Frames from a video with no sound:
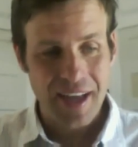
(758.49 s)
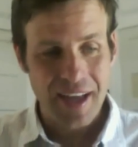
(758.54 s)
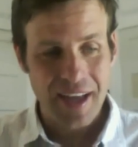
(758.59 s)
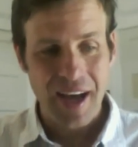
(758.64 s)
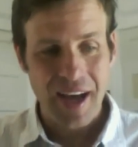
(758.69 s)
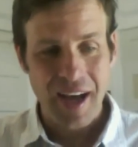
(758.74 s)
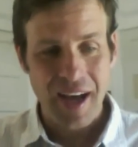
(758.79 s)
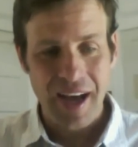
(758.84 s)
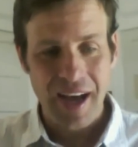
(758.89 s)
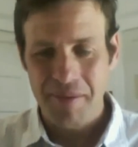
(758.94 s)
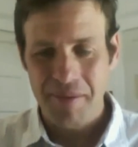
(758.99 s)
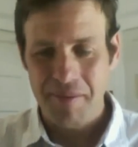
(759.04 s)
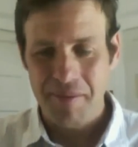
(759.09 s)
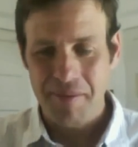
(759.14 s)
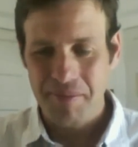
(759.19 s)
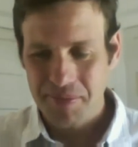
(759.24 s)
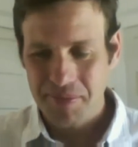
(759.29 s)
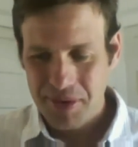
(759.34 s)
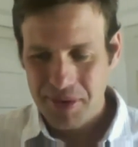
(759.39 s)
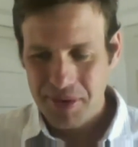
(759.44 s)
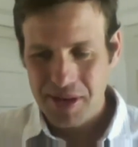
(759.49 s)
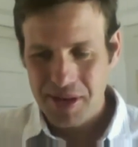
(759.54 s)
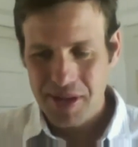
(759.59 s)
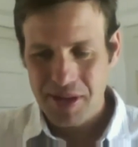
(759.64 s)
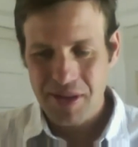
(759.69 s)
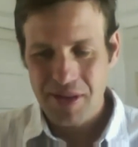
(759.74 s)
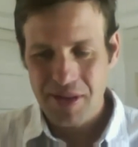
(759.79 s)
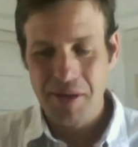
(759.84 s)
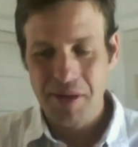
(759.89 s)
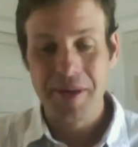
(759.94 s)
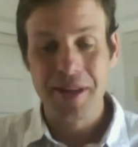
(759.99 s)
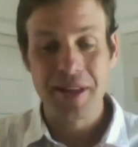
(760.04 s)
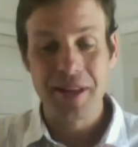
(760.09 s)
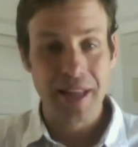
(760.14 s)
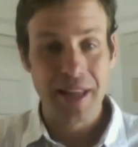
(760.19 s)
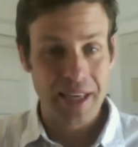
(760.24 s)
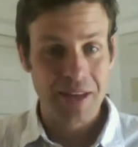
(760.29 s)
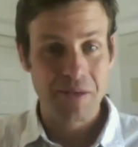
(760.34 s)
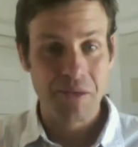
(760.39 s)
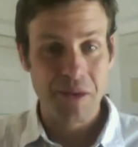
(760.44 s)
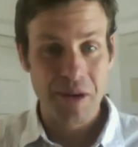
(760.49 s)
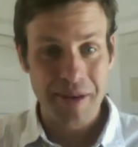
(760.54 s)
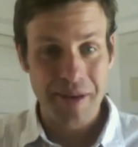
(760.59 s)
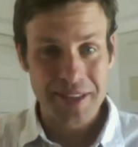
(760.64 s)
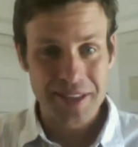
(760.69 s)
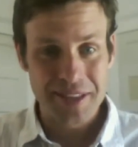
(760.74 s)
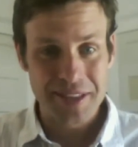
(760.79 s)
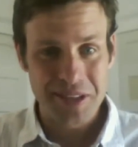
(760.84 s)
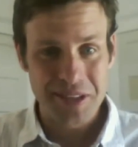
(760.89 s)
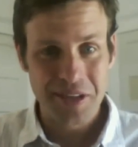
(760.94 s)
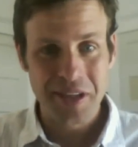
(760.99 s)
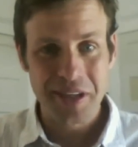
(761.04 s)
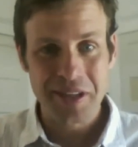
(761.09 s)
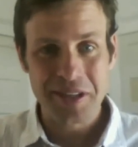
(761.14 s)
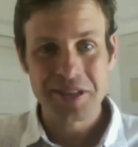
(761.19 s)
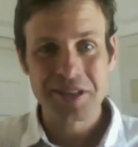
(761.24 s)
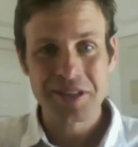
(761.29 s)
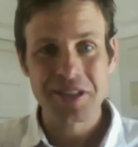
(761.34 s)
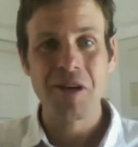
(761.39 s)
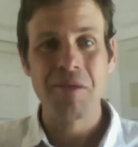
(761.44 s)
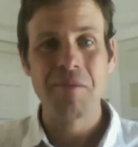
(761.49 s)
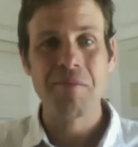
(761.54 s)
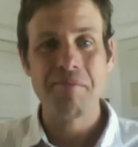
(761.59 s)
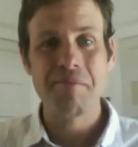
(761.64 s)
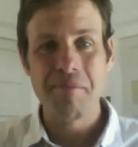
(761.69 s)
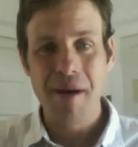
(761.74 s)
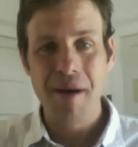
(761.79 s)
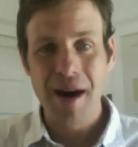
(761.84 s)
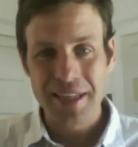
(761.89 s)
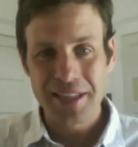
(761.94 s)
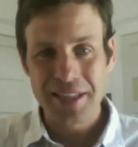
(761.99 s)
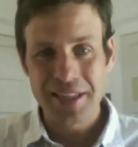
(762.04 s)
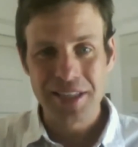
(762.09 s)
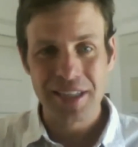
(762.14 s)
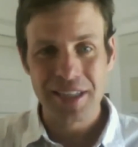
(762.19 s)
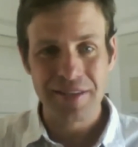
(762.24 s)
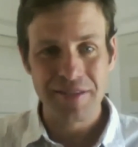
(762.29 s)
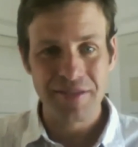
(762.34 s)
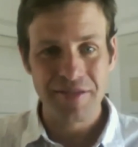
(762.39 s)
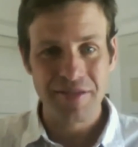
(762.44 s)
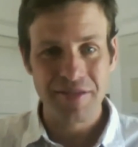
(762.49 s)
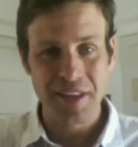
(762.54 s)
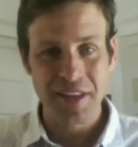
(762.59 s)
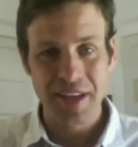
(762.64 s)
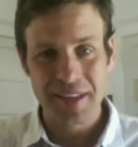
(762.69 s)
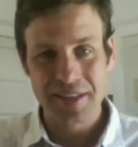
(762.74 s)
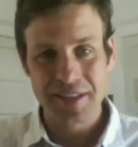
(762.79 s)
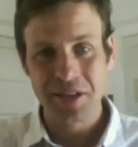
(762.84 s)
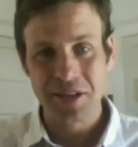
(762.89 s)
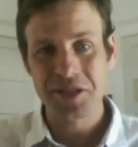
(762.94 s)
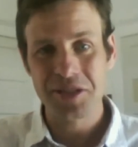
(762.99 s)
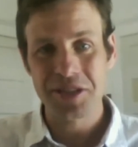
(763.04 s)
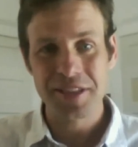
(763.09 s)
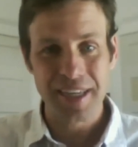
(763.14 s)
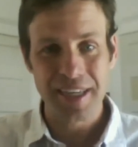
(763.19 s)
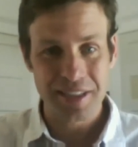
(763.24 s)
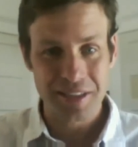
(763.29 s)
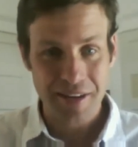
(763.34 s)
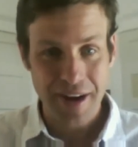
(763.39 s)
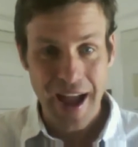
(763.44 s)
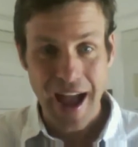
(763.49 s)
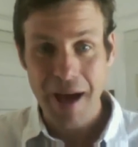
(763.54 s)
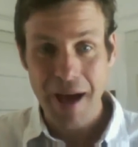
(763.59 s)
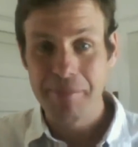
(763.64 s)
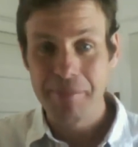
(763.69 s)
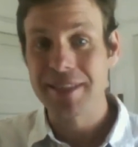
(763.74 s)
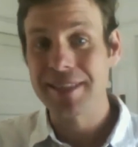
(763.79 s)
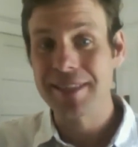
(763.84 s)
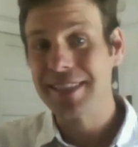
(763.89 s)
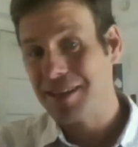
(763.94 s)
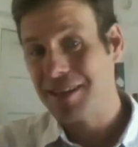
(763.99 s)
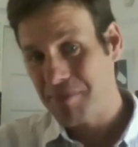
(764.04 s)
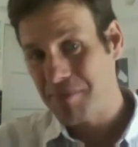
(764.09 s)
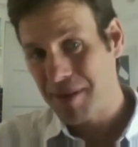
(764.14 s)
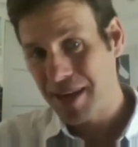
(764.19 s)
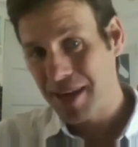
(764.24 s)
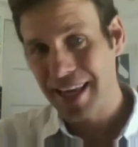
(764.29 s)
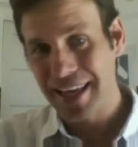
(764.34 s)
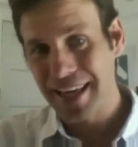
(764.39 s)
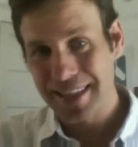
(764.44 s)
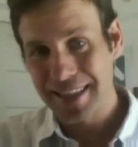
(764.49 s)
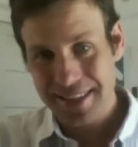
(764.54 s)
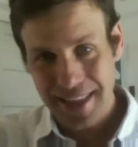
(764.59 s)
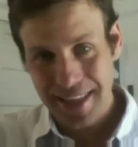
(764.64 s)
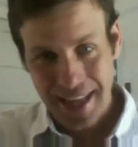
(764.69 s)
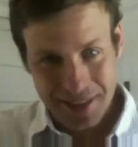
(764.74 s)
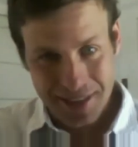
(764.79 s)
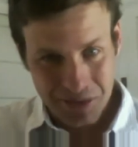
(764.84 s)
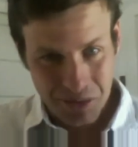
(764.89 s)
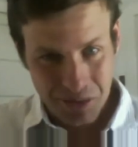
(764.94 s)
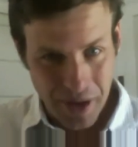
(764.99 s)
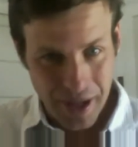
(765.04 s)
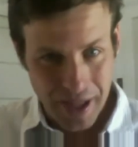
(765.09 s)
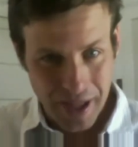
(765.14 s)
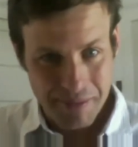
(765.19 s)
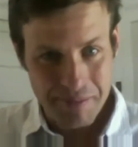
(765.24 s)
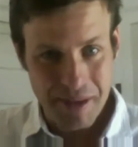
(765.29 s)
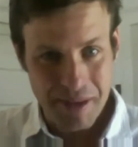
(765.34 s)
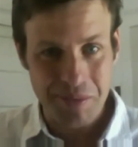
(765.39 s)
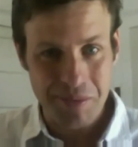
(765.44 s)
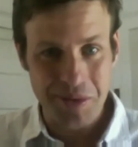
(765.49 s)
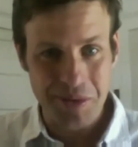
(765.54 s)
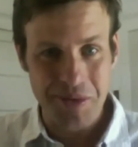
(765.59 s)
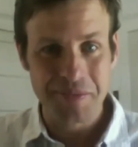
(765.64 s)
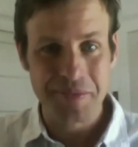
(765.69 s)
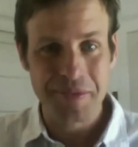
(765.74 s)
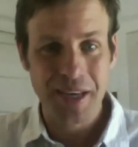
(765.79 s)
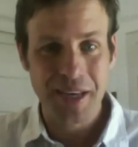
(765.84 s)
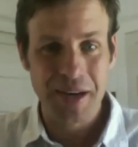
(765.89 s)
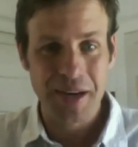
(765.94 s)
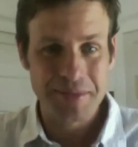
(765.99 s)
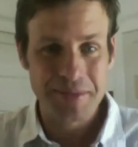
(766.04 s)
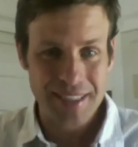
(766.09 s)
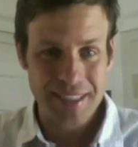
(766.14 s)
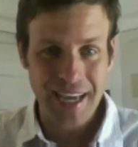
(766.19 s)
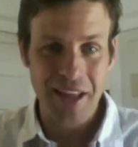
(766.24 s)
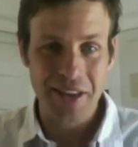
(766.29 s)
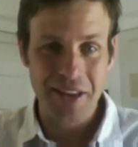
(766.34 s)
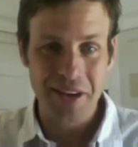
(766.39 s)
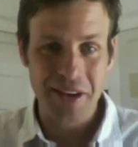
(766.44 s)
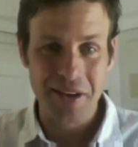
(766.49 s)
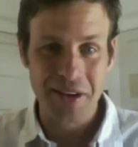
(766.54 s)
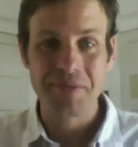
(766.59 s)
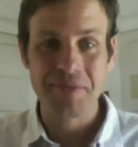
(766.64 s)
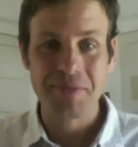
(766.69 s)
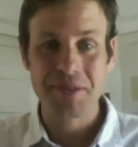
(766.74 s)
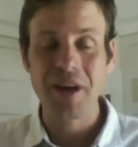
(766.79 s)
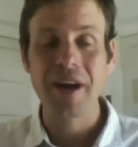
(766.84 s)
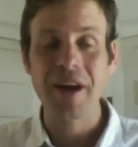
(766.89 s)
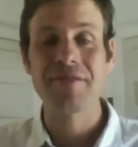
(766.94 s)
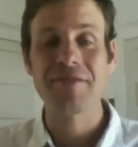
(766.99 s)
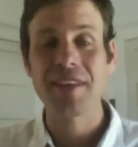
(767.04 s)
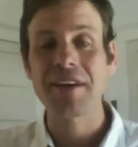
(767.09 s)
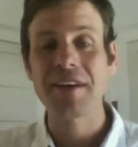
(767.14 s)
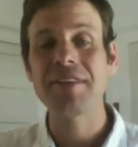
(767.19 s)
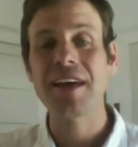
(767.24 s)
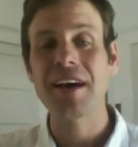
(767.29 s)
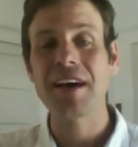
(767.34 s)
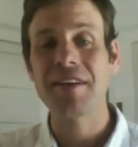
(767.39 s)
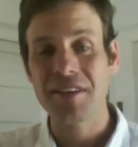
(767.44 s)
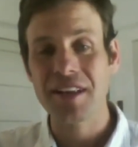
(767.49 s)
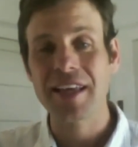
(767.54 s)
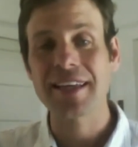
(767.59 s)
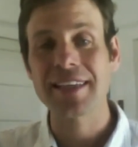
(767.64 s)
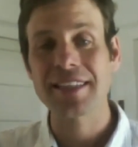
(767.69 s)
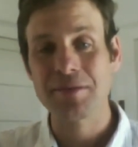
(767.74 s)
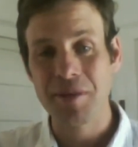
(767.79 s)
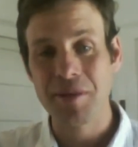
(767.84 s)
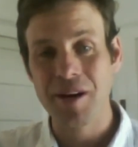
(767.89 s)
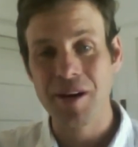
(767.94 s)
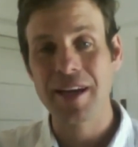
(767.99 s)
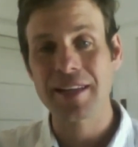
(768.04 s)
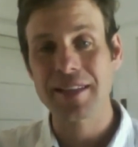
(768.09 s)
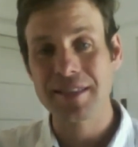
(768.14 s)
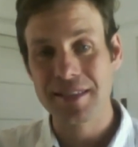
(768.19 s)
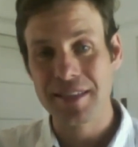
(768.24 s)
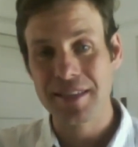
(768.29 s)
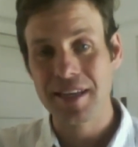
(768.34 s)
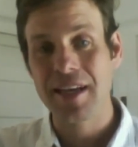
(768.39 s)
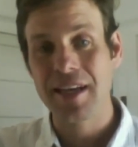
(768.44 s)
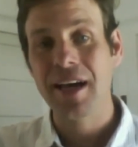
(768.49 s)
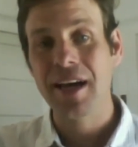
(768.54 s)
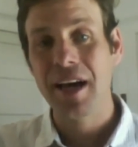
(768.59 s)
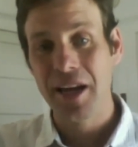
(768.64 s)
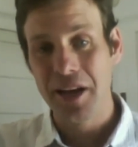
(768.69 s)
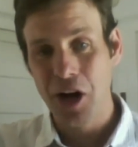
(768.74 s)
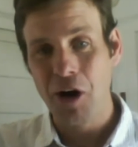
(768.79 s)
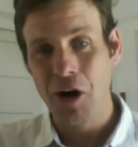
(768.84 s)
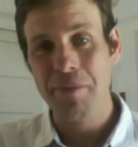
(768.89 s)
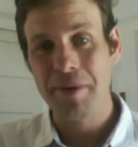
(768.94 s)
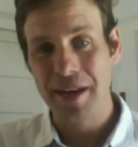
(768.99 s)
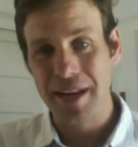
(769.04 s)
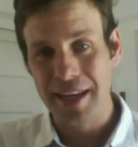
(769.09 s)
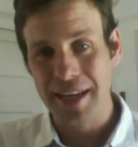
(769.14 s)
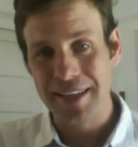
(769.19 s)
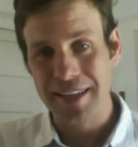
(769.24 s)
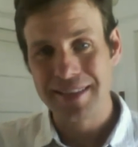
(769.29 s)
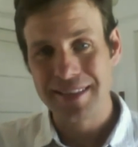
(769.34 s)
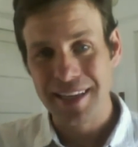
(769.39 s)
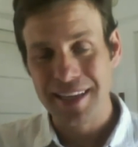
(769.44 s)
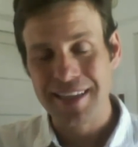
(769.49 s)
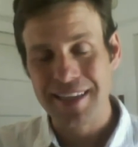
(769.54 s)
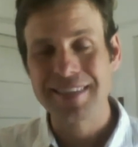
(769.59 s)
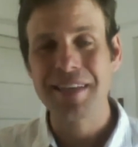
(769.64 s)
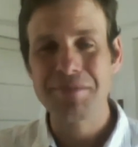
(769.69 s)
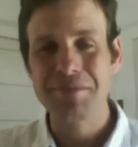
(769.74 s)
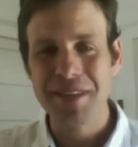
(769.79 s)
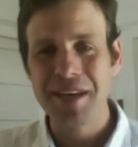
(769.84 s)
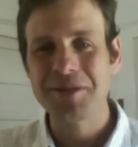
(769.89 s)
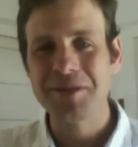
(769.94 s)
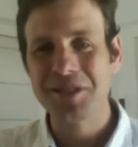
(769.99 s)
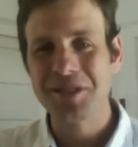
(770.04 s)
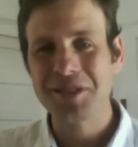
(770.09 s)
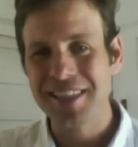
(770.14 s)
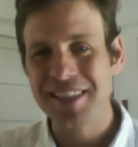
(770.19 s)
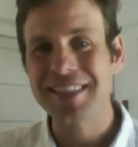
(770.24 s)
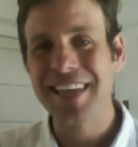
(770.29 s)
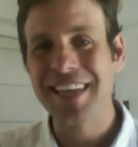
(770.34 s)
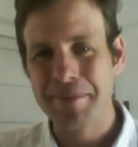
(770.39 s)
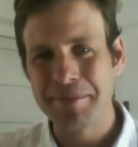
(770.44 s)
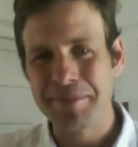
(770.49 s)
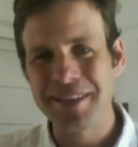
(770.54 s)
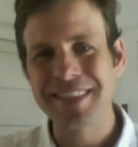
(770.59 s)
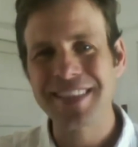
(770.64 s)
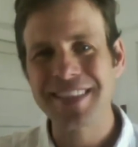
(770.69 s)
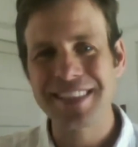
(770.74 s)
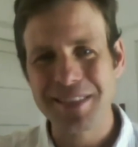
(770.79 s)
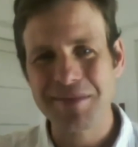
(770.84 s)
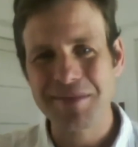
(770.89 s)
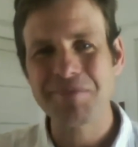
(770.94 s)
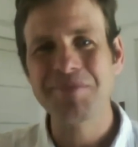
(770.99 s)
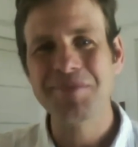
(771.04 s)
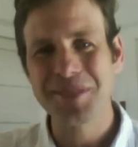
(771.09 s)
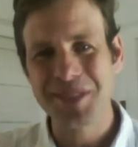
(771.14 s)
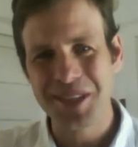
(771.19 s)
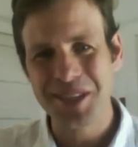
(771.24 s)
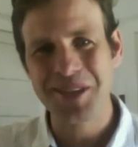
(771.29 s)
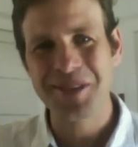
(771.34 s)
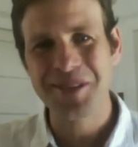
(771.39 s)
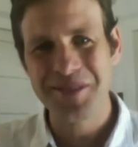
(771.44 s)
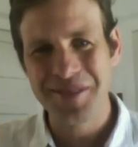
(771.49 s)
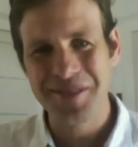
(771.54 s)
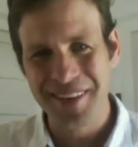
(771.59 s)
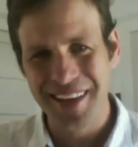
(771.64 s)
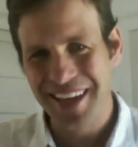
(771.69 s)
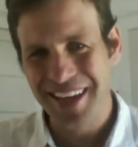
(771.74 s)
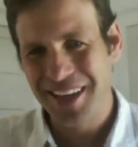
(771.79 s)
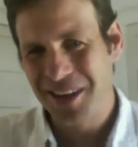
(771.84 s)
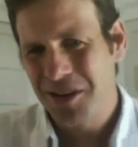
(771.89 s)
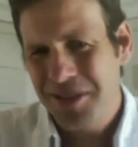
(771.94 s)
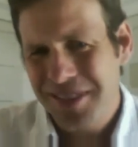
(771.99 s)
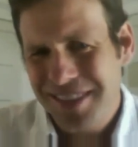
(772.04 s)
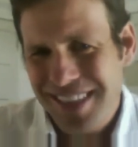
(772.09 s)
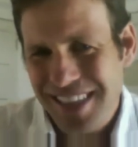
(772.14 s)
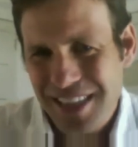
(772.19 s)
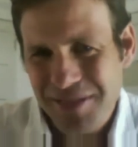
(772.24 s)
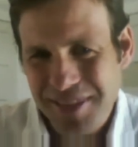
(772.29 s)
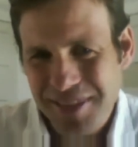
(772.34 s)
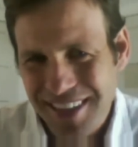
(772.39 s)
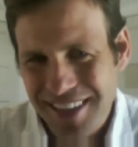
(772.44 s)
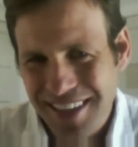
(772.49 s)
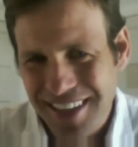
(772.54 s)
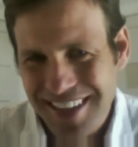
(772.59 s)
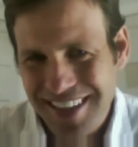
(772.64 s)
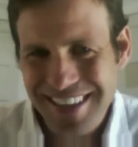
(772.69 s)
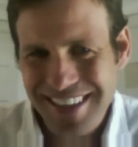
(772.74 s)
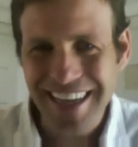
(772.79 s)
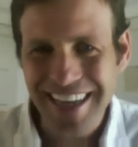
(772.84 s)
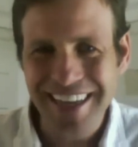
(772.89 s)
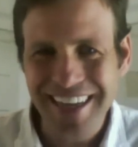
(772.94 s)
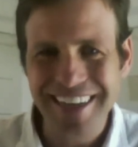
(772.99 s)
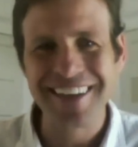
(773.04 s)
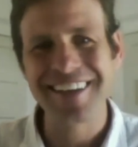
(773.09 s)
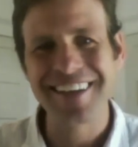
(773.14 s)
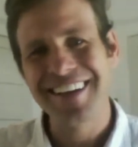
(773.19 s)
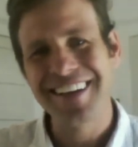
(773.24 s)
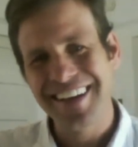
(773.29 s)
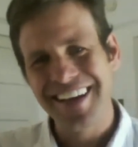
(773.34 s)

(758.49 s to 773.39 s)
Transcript: I mean, like we mentioned earlier, so much of the social sector happens in meetings. That's when people come together. So I've definitely experienced an openness. Sometimes there's a skepticism too, like, who is this facilitator?